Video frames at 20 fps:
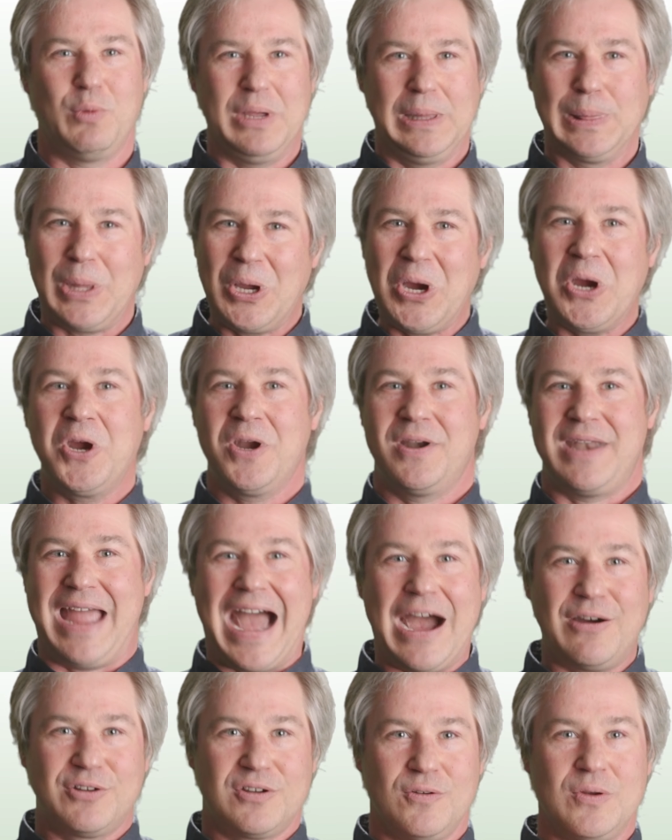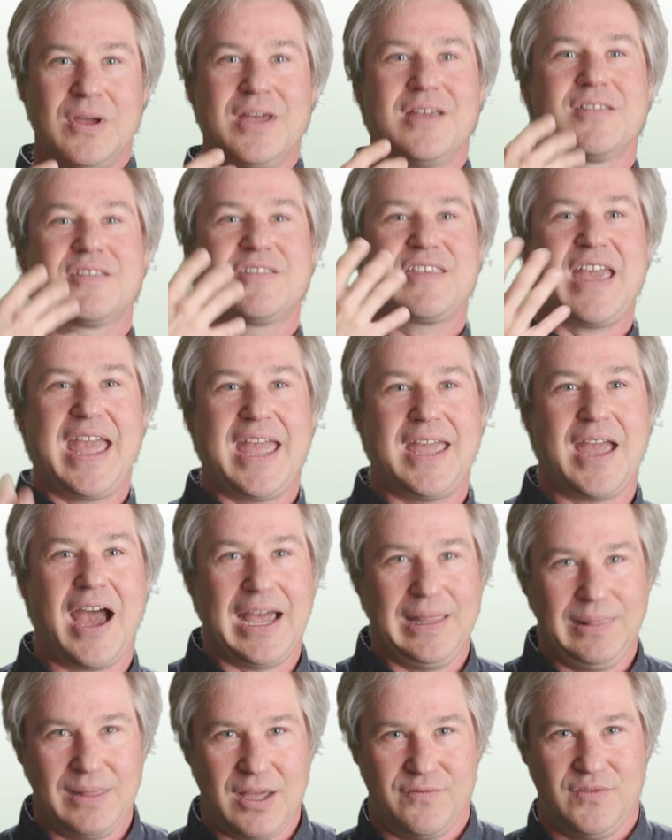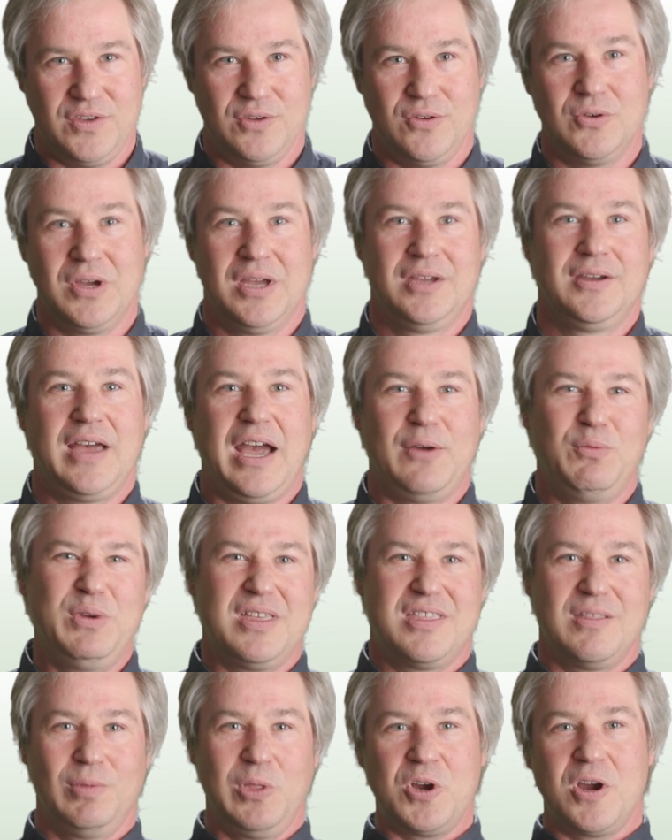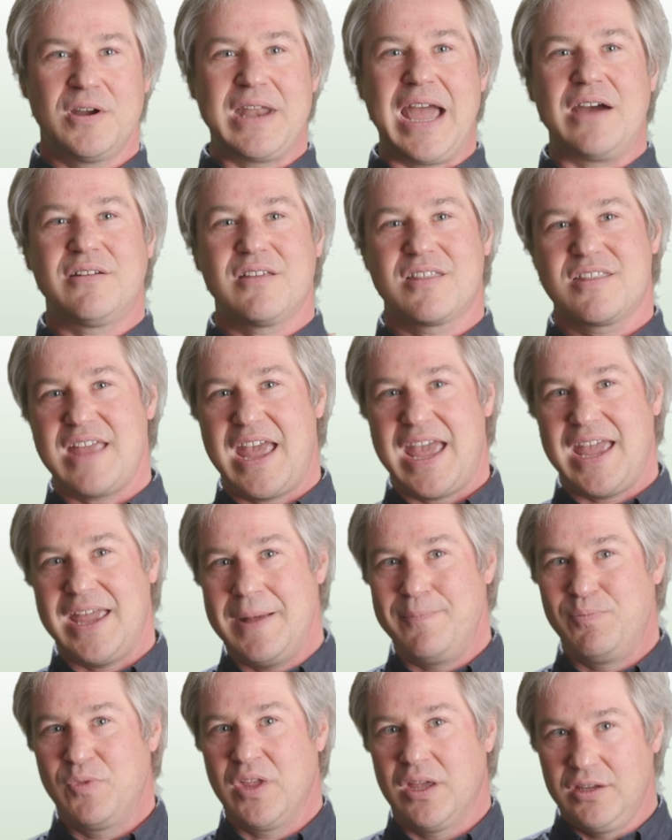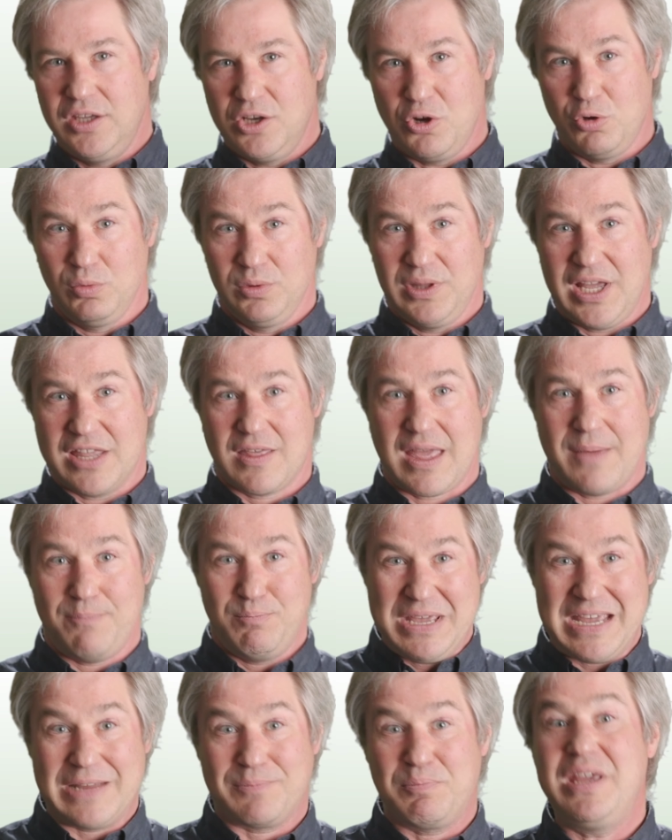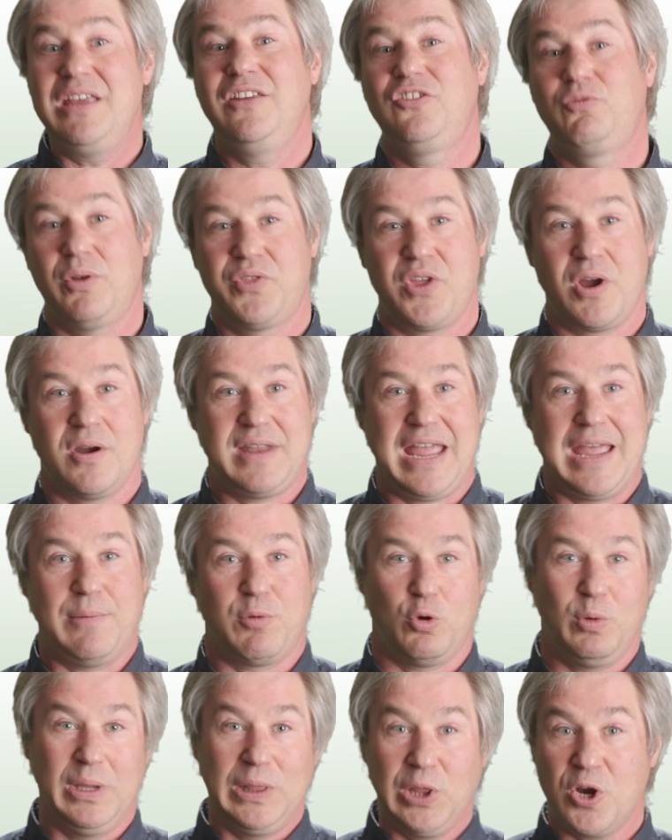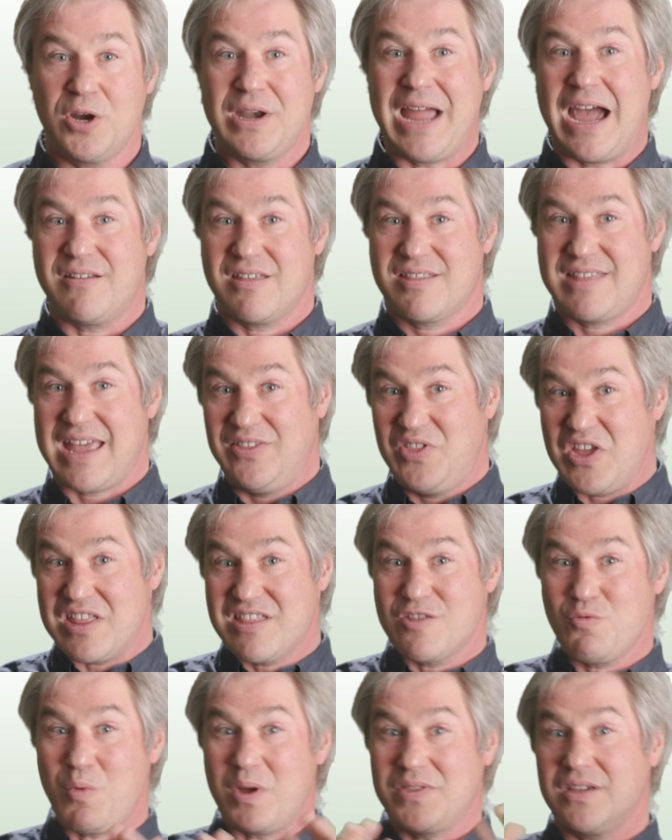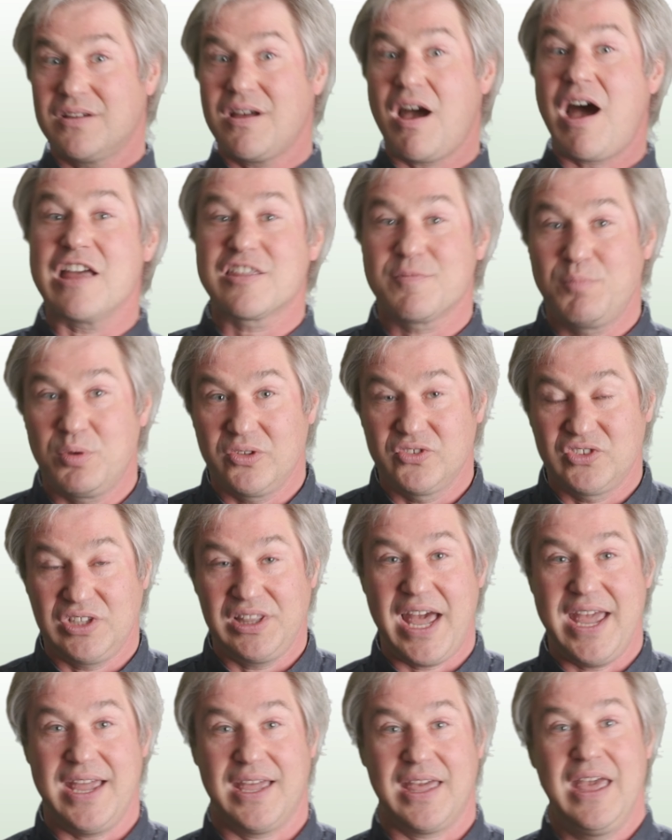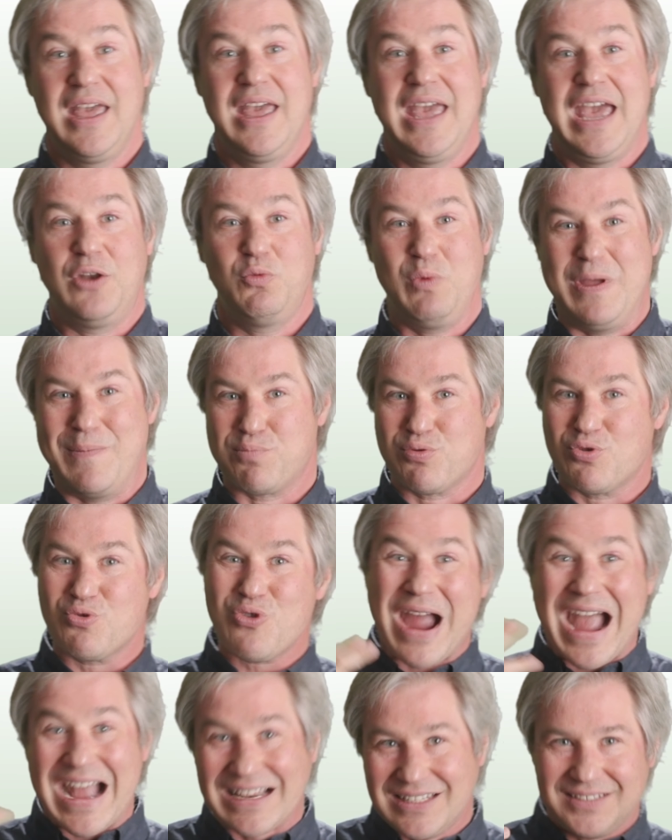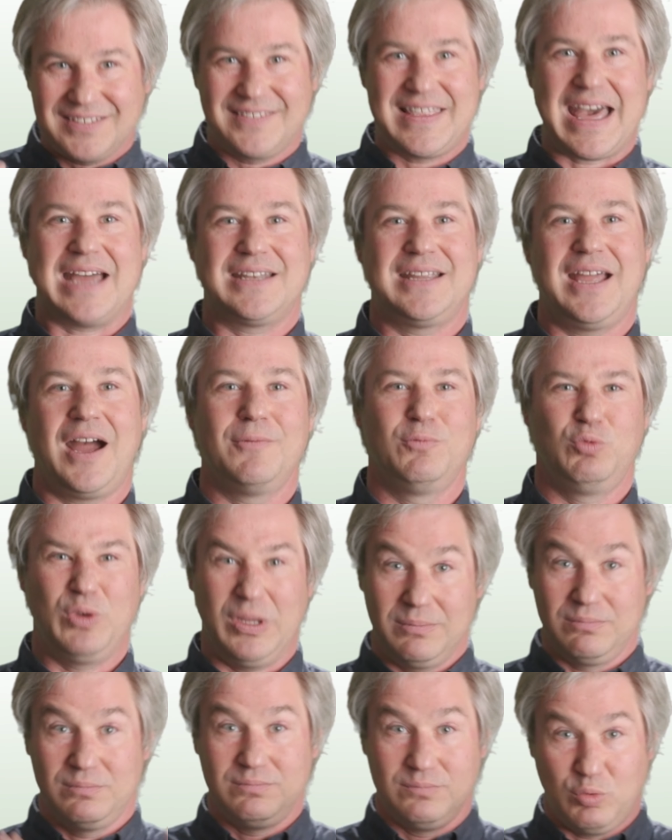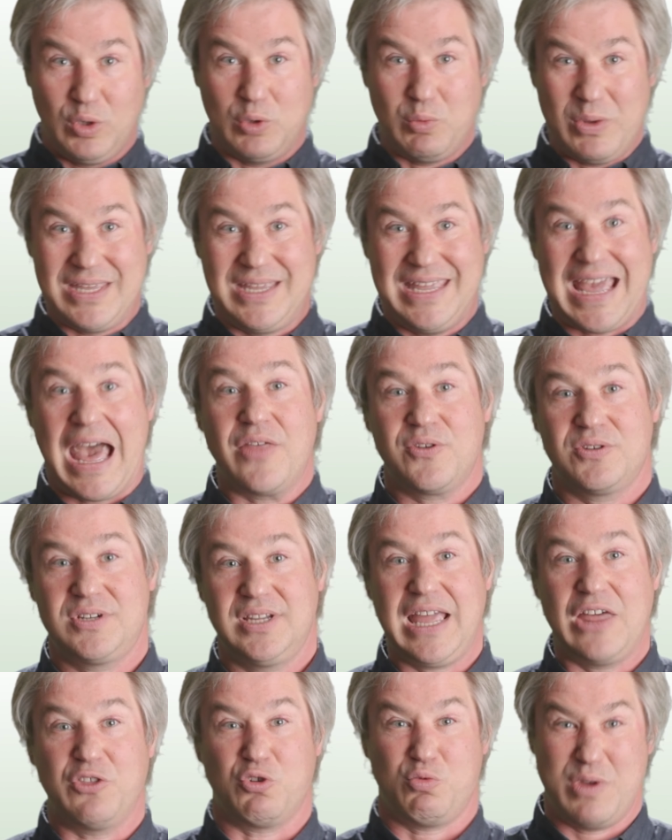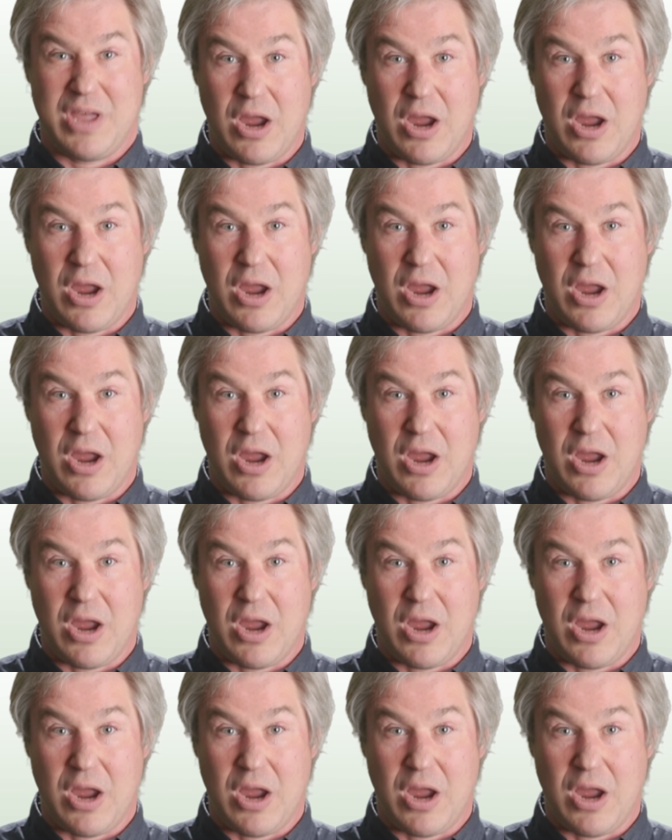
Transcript: We learn how to say, I love you. Uh, we learn how to say, you know, let's be at peace with our neighbor. We learn how to say, this is what the gospel's like. And we practice that when we gather together.